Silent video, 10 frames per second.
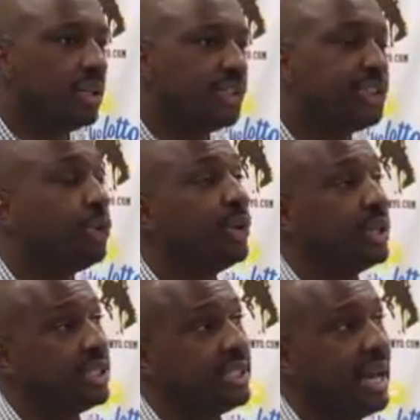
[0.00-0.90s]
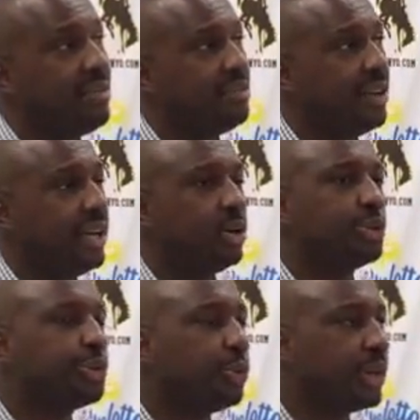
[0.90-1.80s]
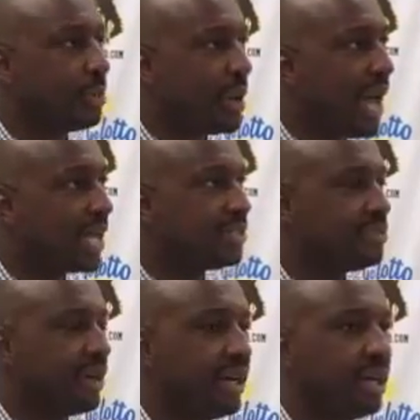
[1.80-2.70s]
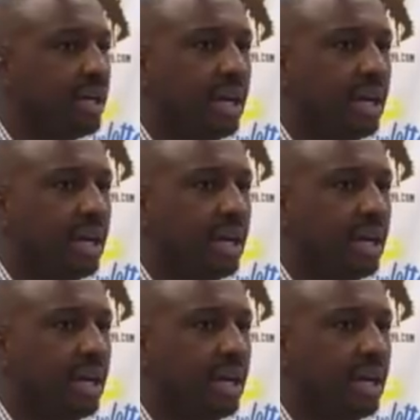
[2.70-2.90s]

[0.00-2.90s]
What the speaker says: showing your shots fake or showing a pass fake.